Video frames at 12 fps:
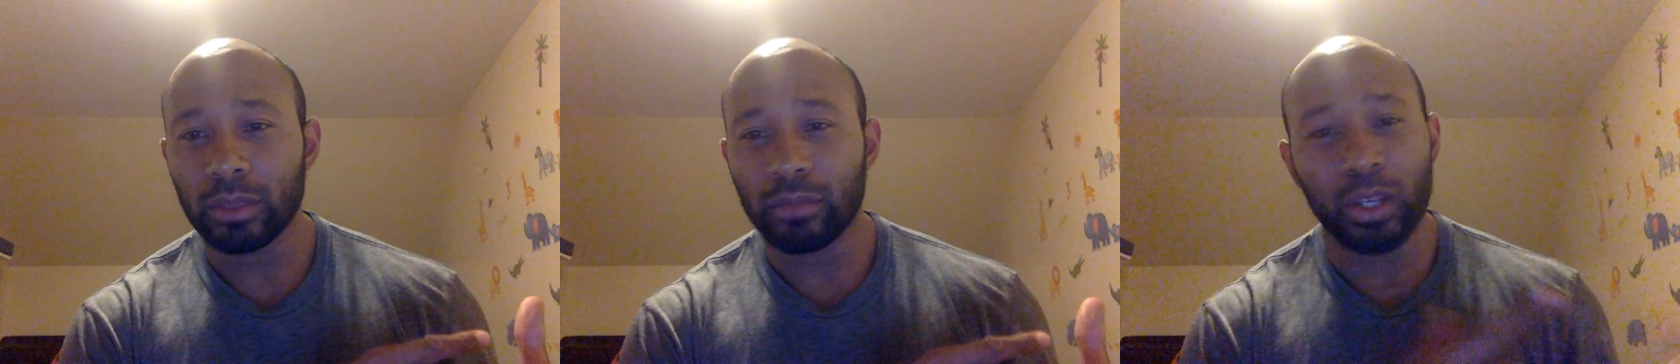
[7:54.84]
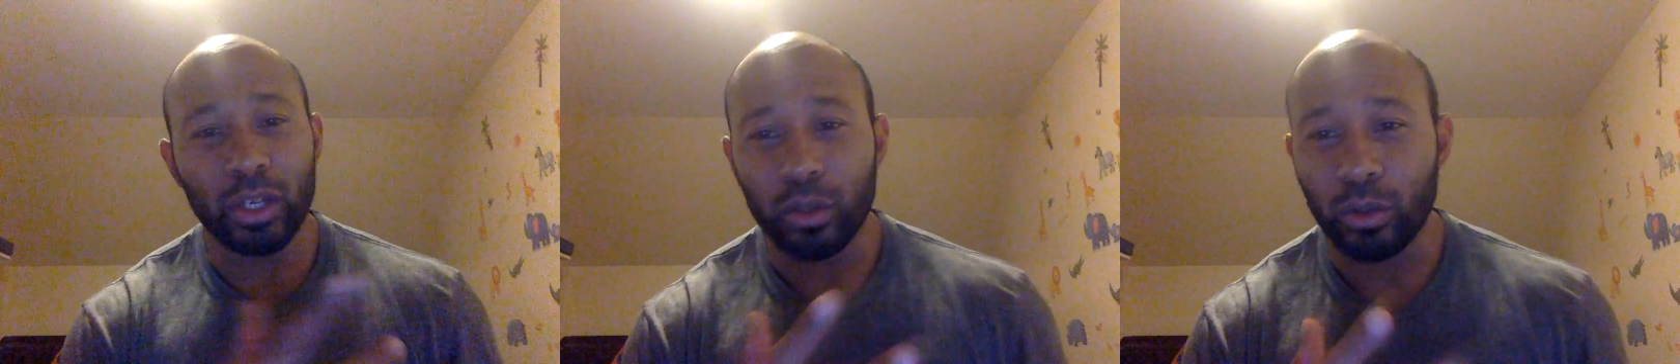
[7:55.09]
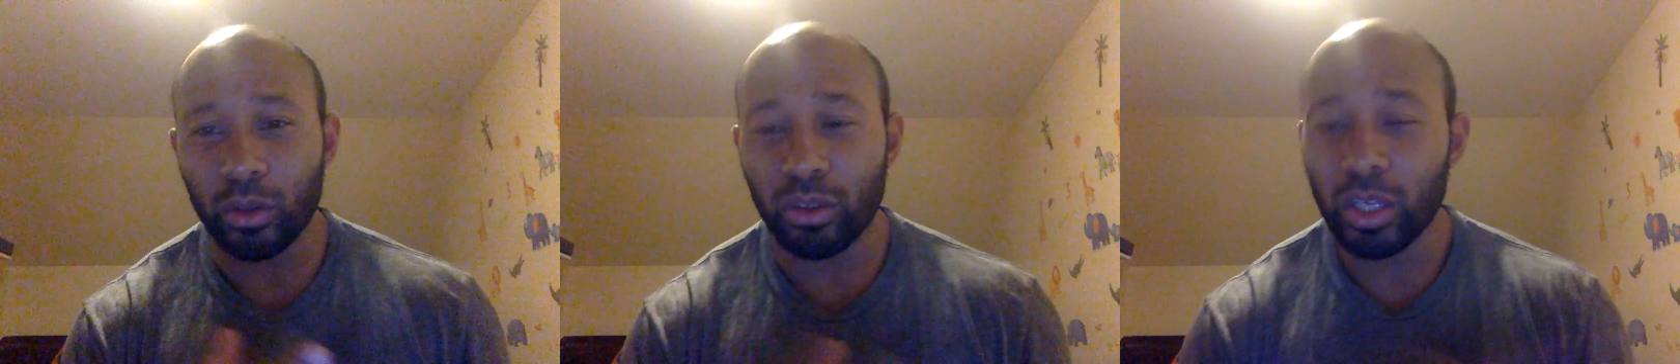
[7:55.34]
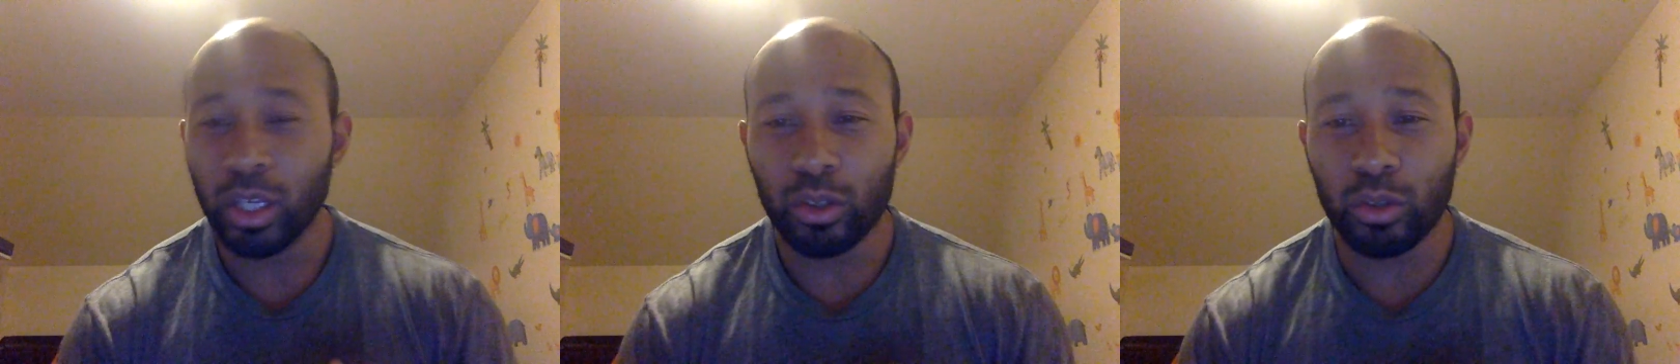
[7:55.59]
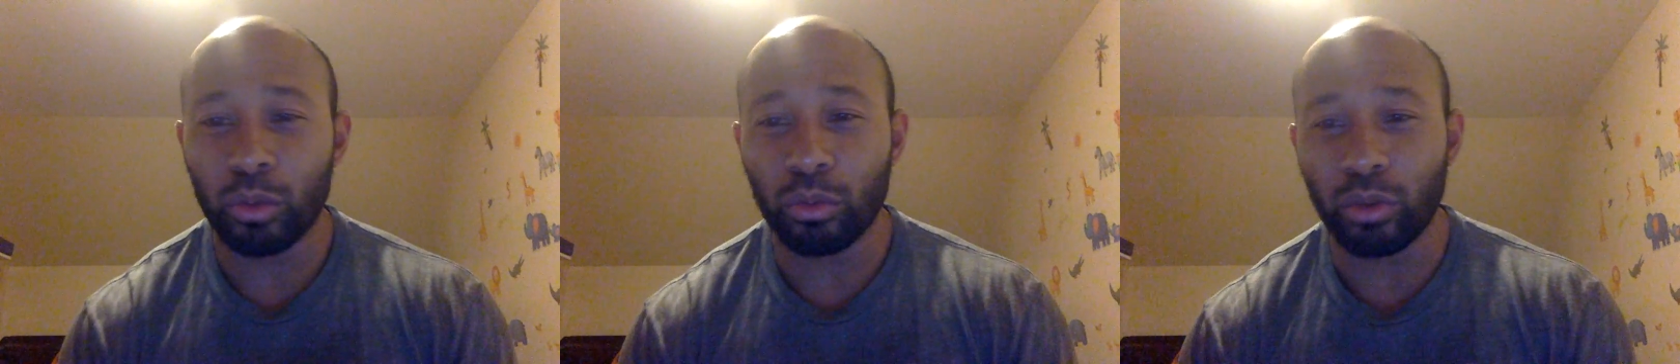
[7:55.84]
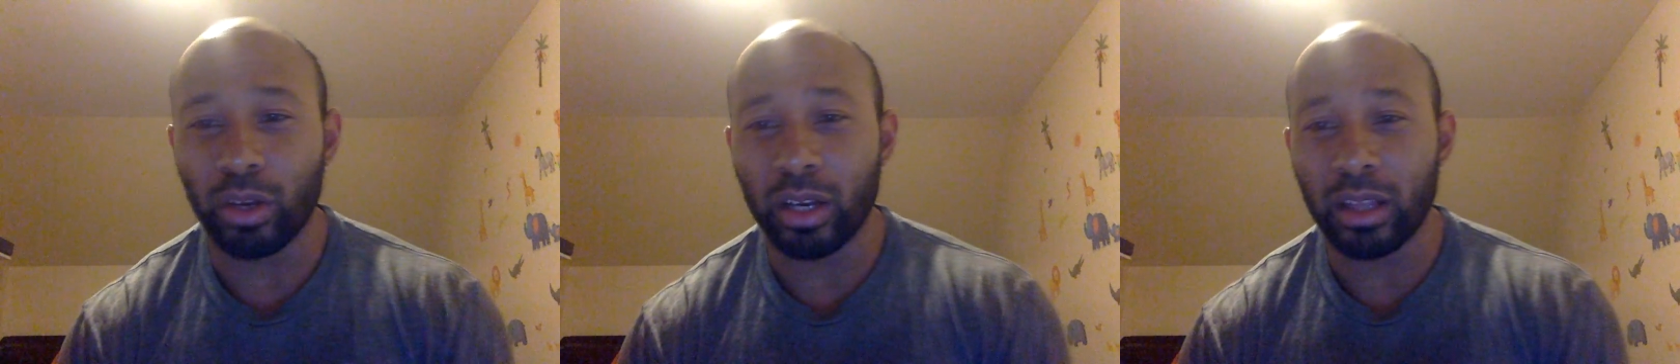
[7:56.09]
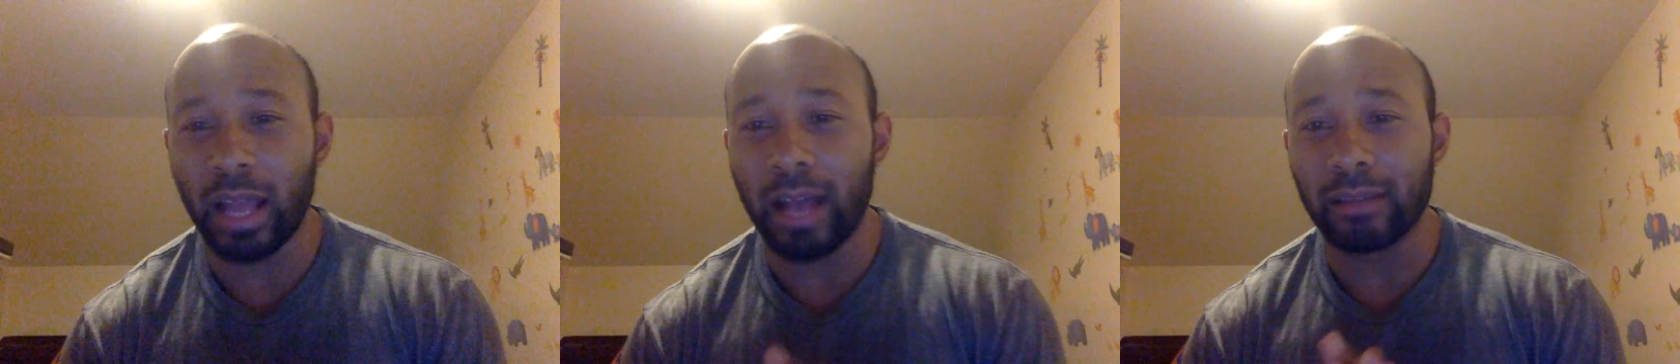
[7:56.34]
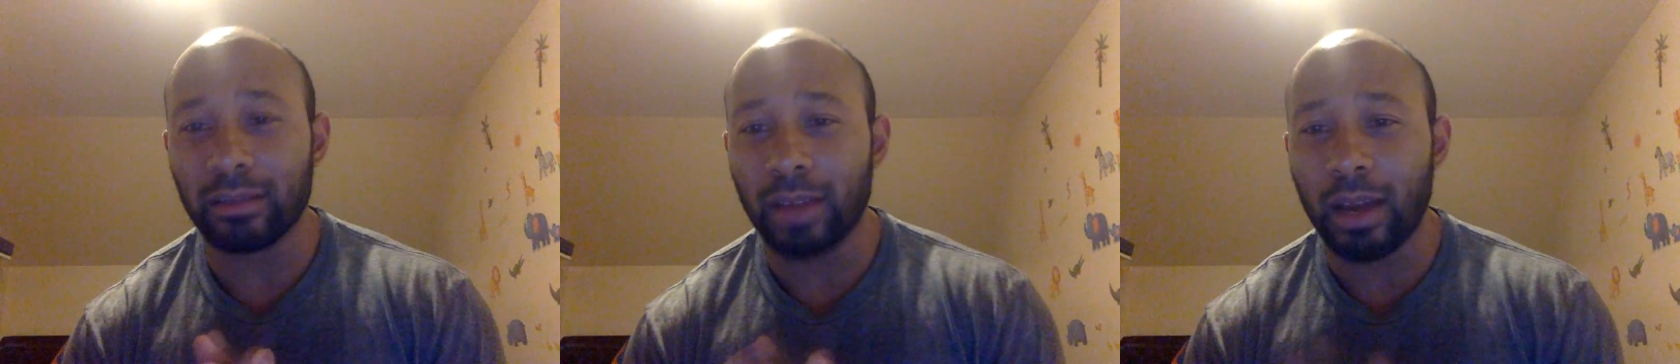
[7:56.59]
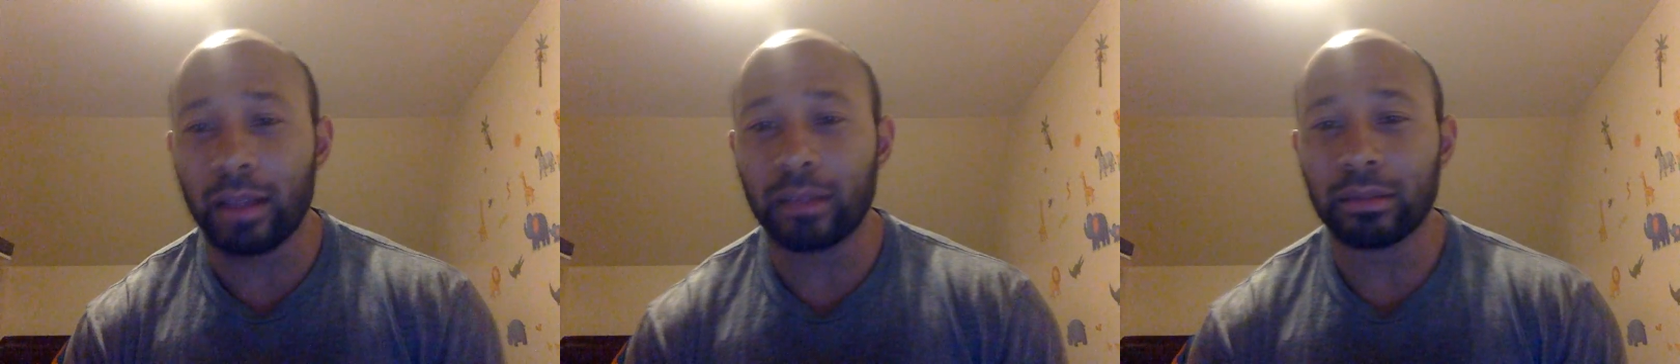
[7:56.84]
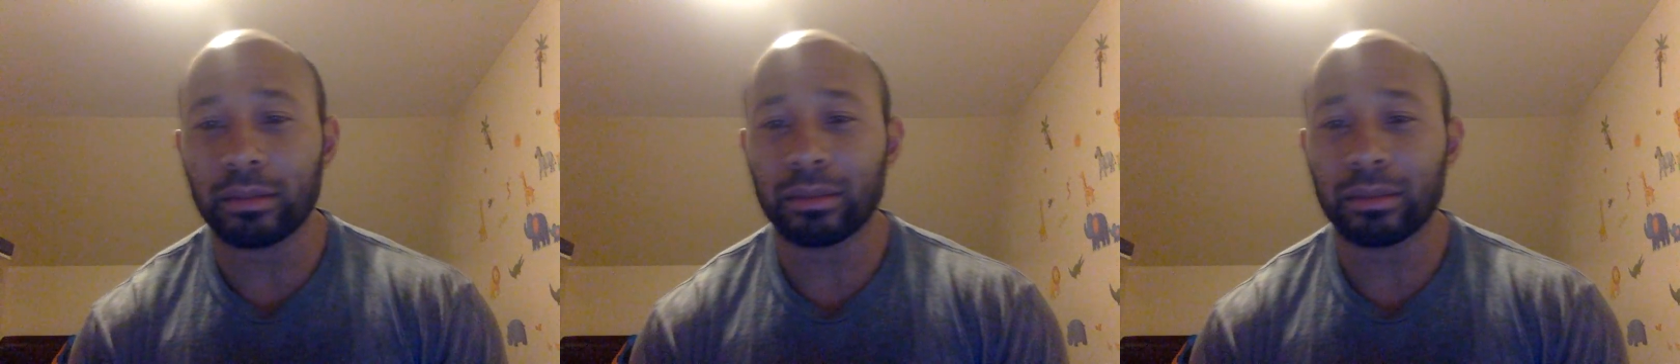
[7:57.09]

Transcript: Aventador, $200,000-300,000.